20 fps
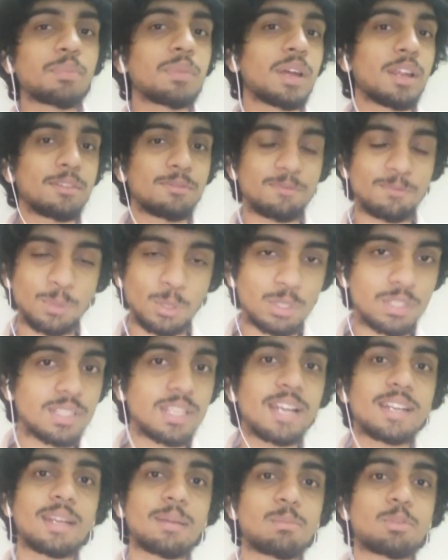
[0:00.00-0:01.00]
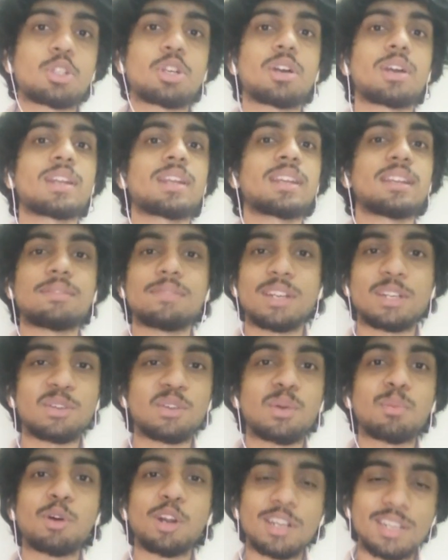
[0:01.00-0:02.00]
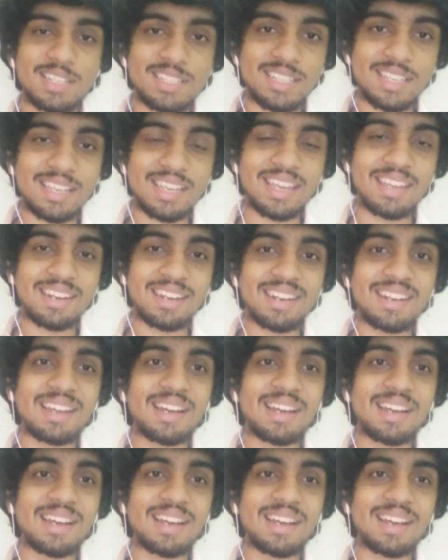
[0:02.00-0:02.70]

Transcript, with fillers: And post okay. that, I'm joining Invento Robotics again.